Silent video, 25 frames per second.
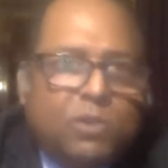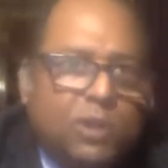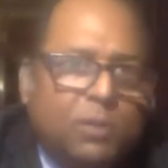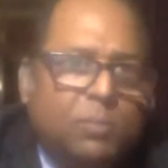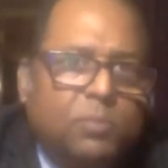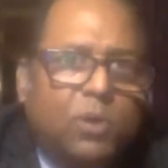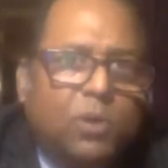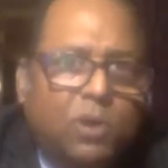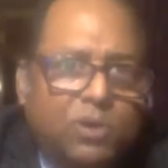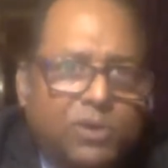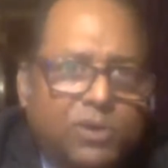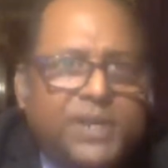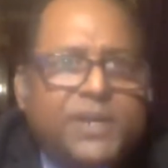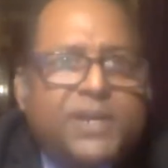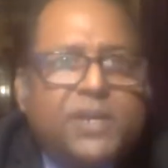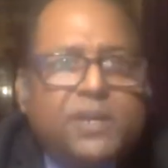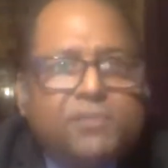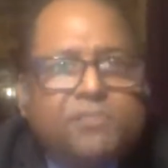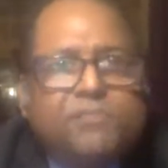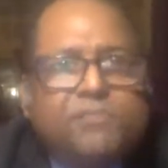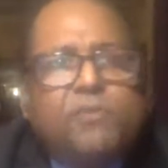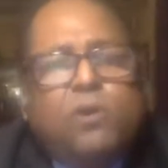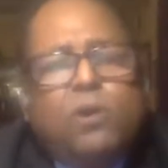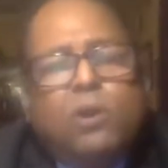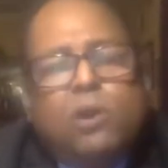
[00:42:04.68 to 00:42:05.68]
moderator
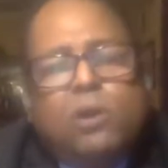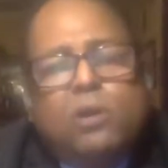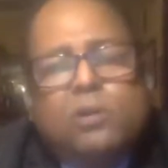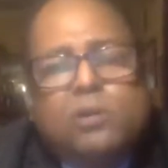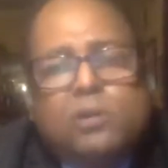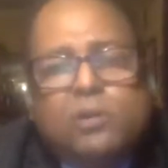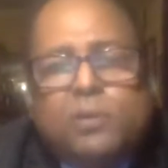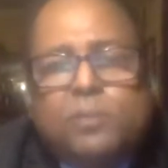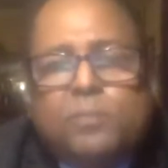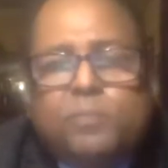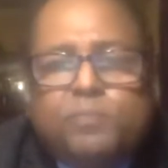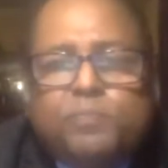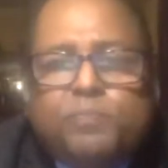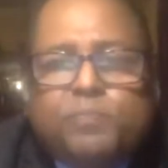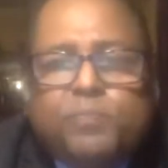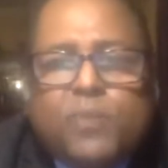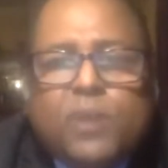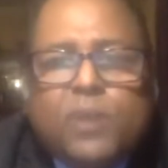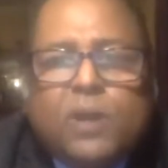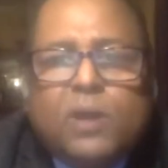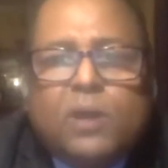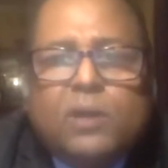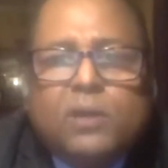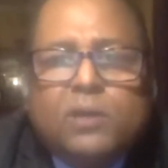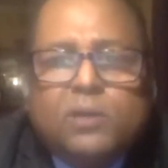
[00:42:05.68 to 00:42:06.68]
for
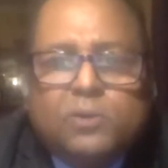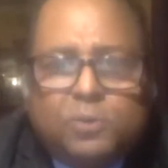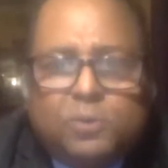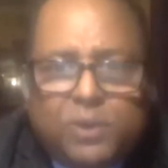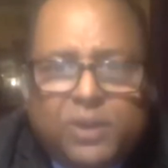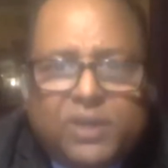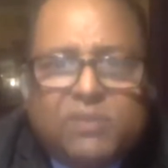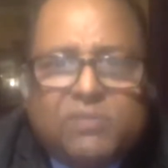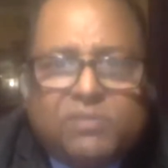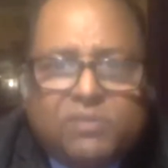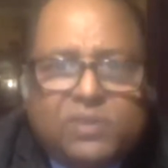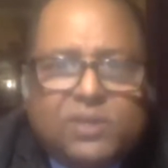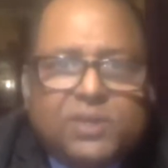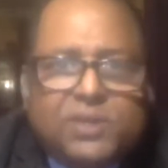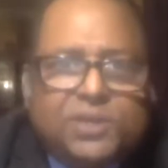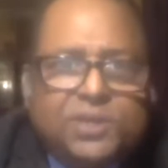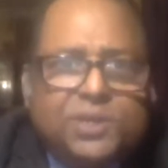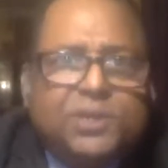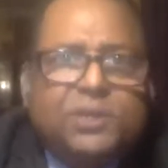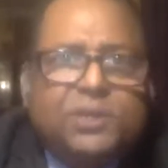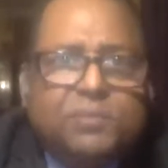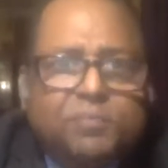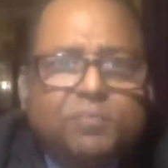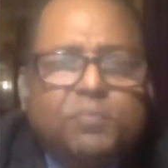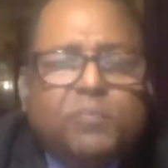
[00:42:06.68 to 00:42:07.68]
today's
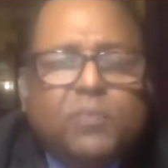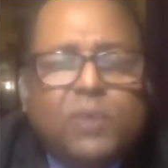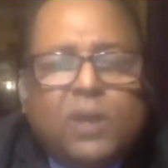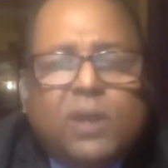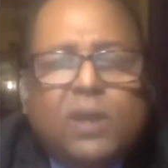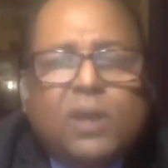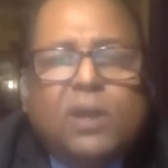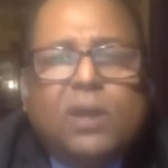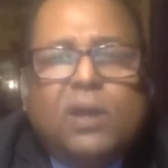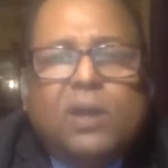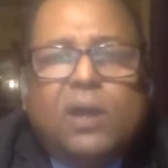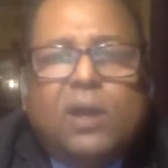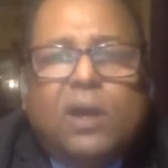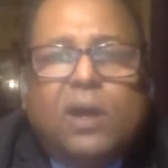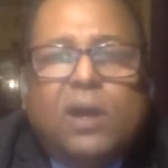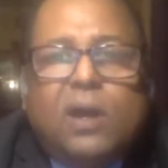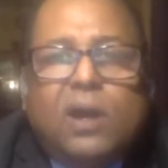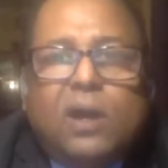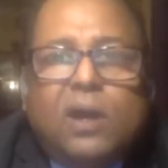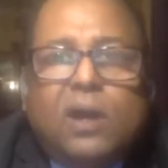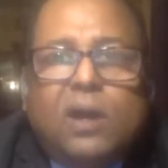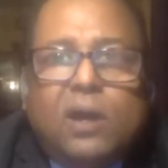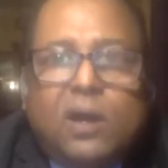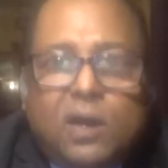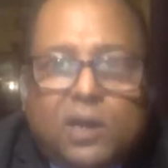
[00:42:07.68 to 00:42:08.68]
session,
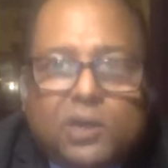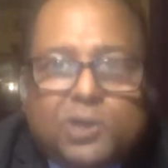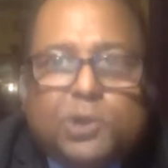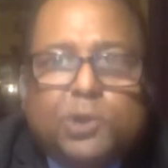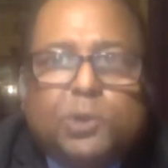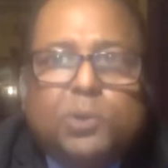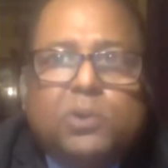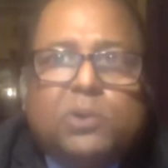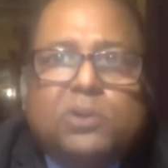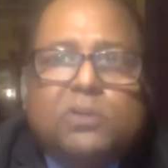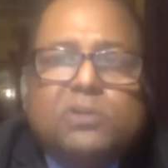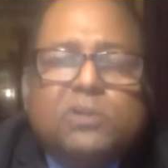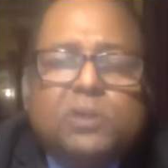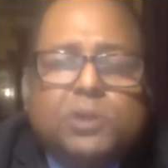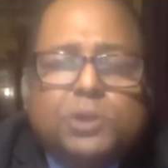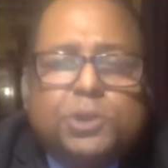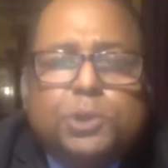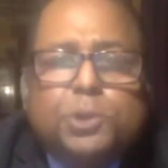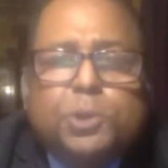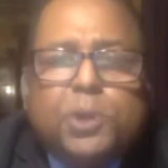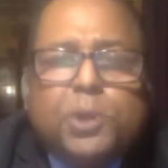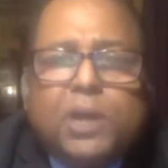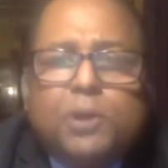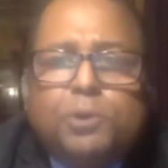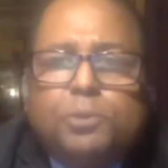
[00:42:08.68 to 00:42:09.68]
Ashok. So
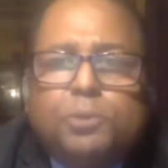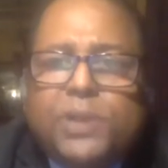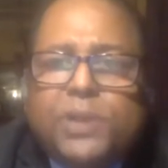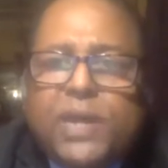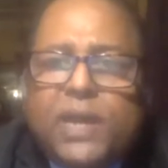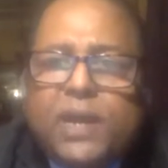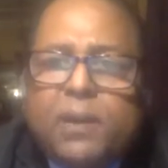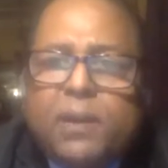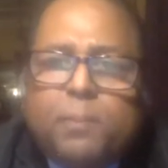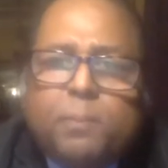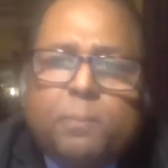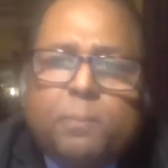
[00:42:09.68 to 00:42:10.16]
Ashok, are you there?